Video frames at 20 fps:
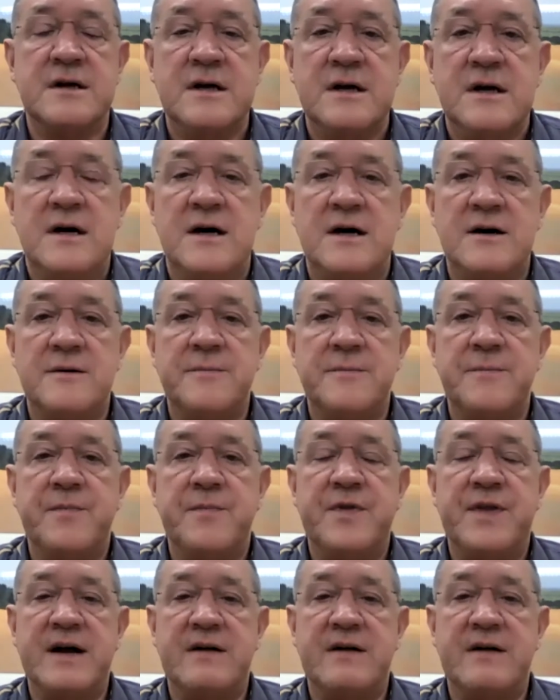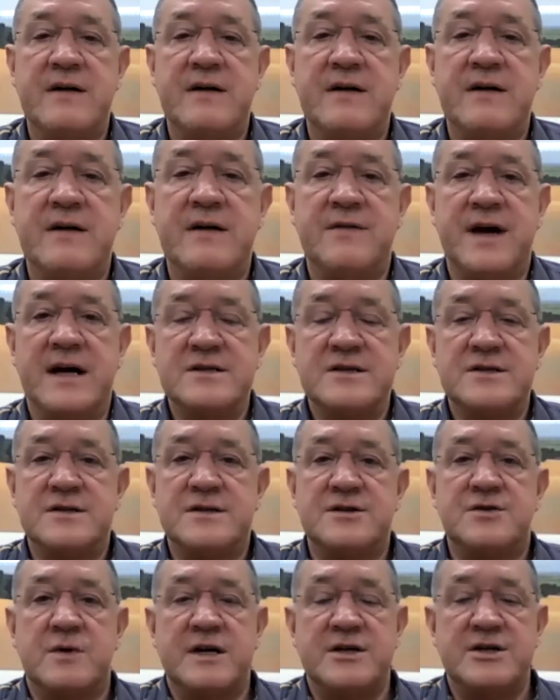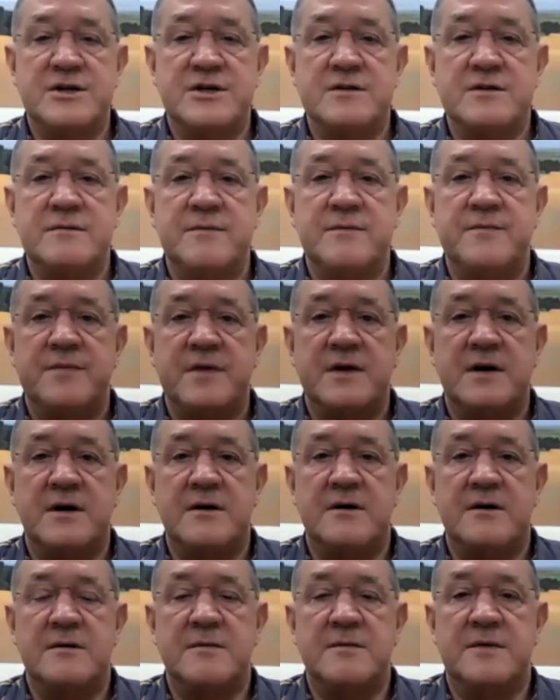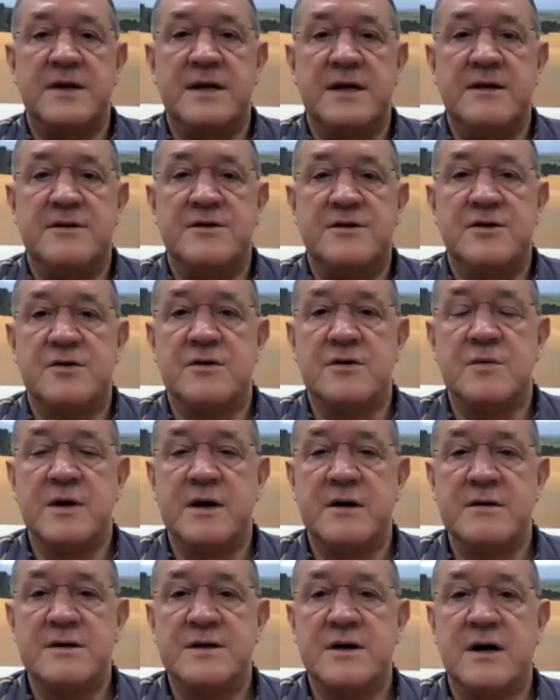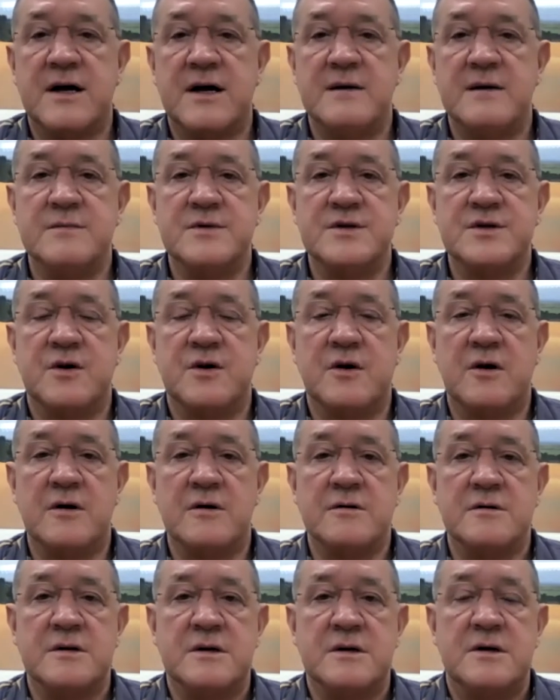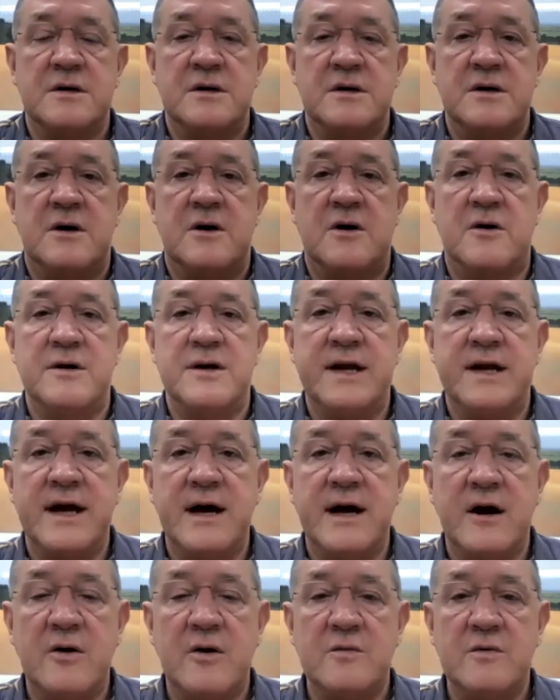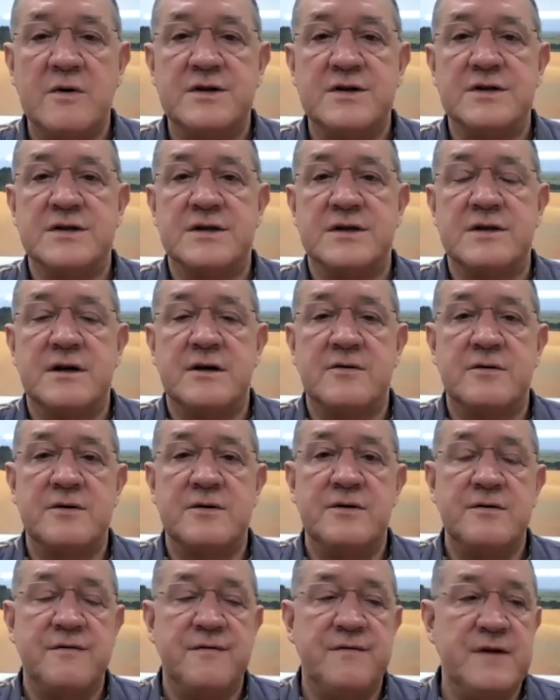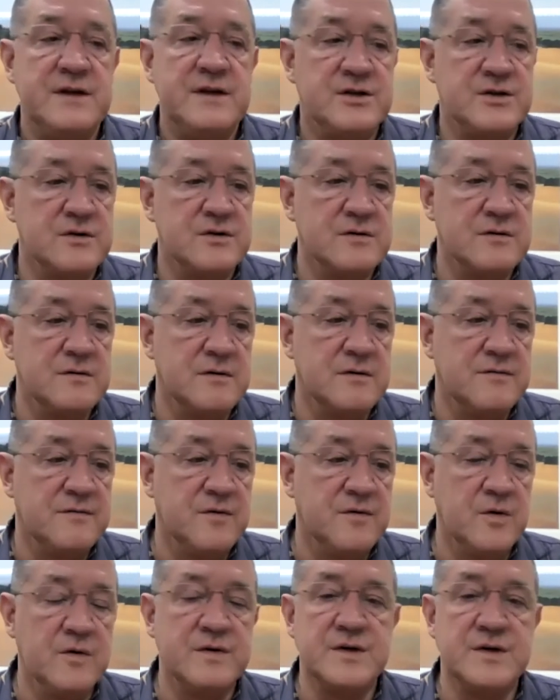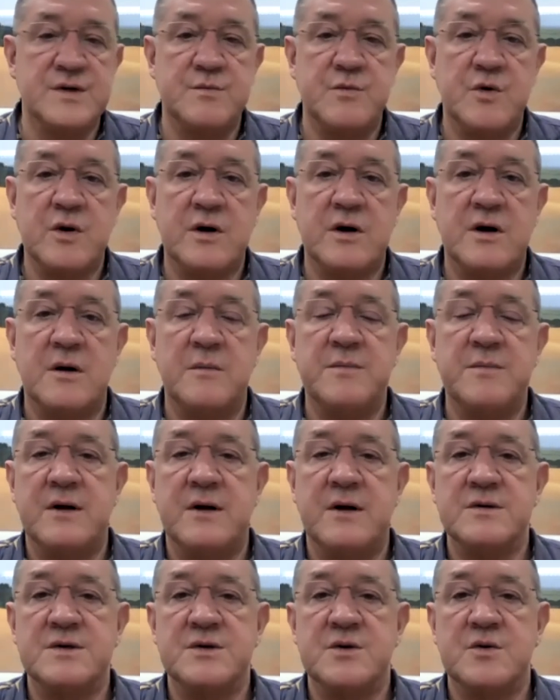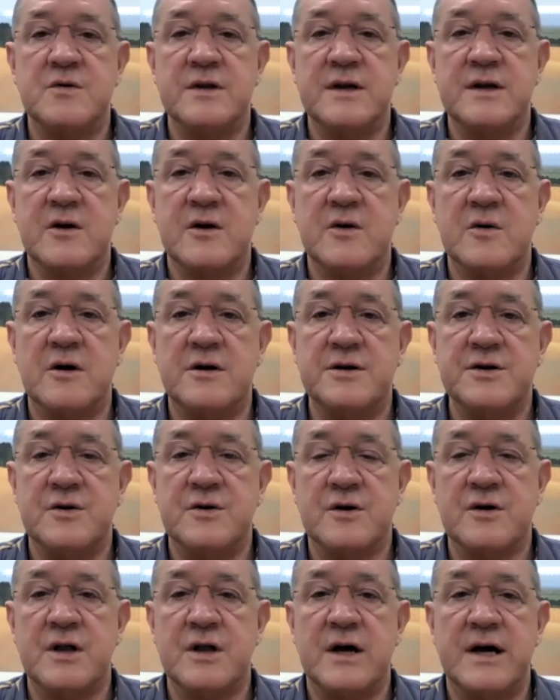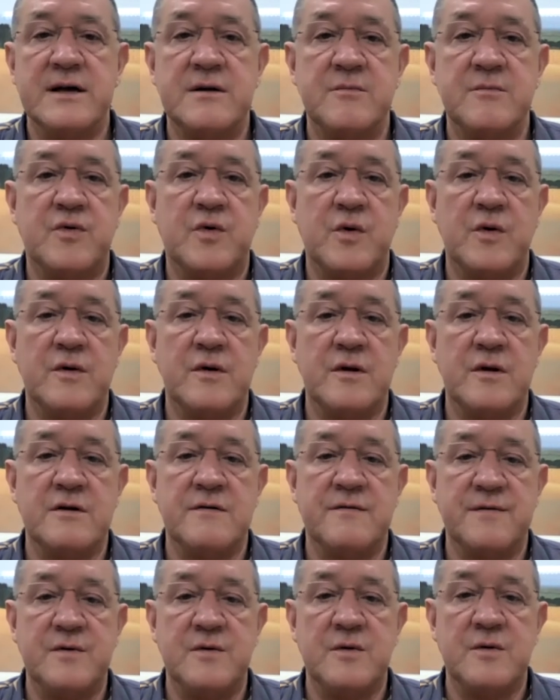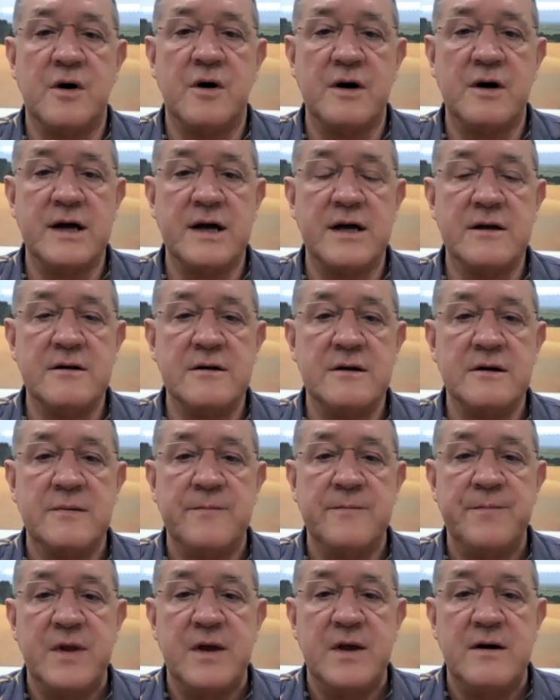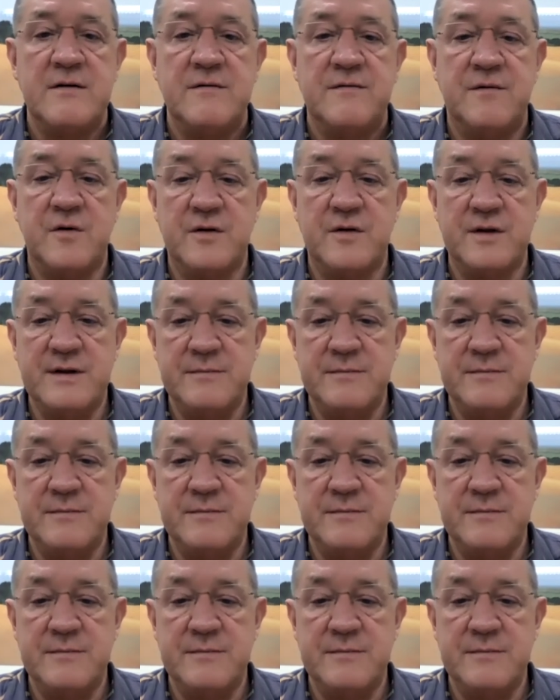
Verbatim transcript: Um, that that's the situation. Uh, the turnaround times are are now, which is another new feature for the smoke compounds only, are on your client portal if you log in for the,